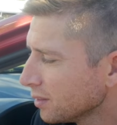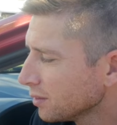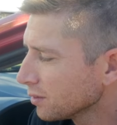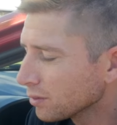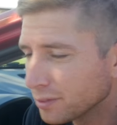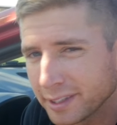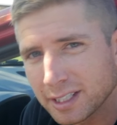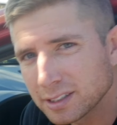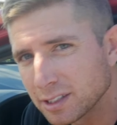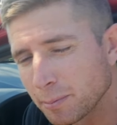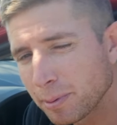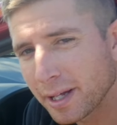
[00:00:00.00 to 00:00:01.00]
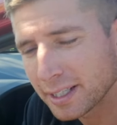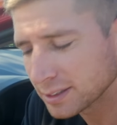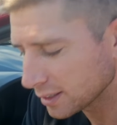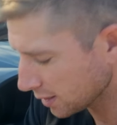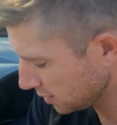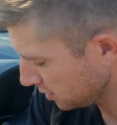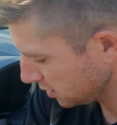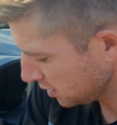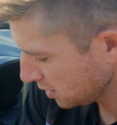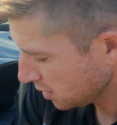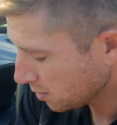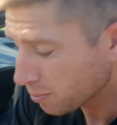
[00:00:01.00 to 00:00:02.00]
little nicks in the plastic.
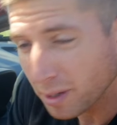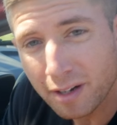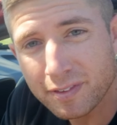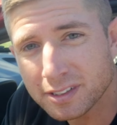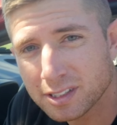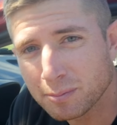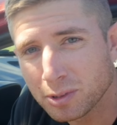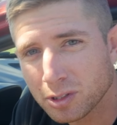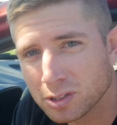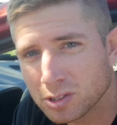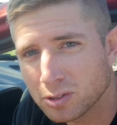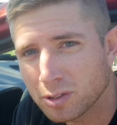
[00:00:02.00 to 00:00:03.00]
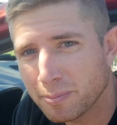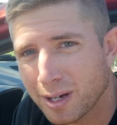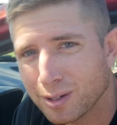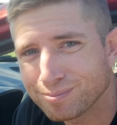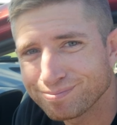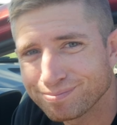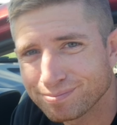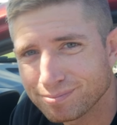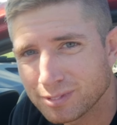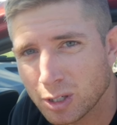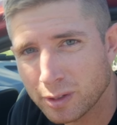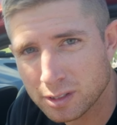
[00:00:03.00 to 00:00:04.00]
But if that's something you're concerned about,
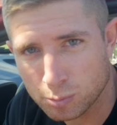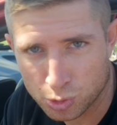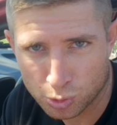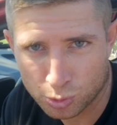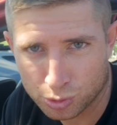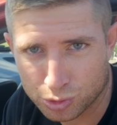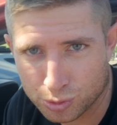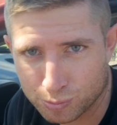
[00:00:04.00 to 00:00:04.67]
go get some tools.